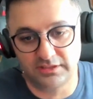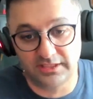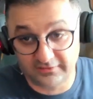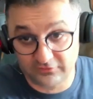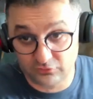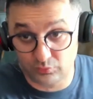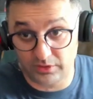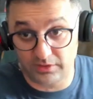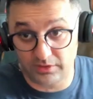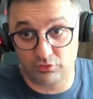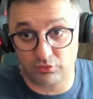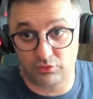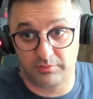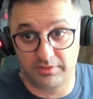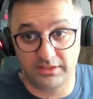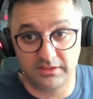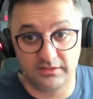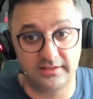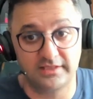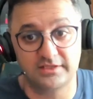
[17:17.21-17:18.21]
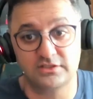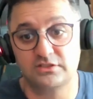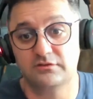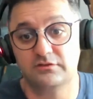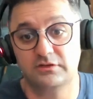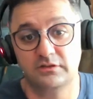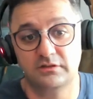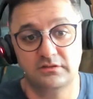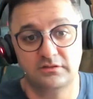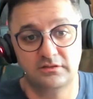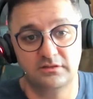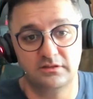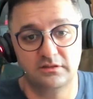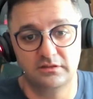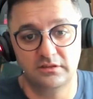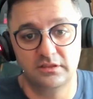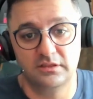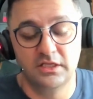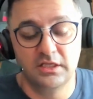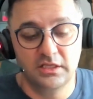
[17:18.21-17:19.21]
Yes, we have automated clash
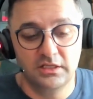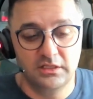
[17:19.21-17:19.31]
detection,